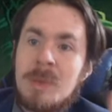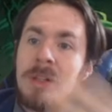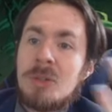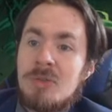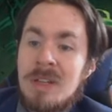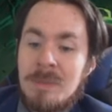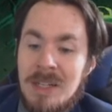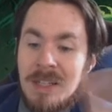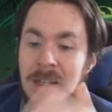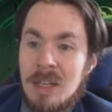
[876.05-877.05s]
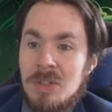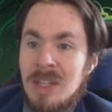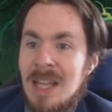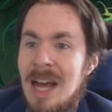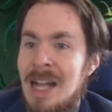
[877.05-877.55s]
But Lutri basically gives you
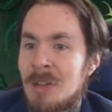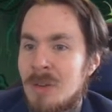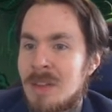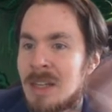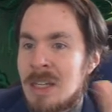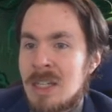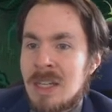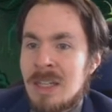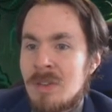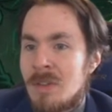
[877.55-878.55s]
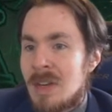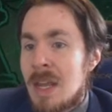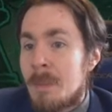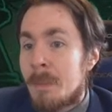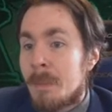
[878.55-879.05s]
like the Highlander thing. Each thing has a different
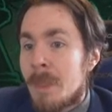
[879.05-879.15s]
name.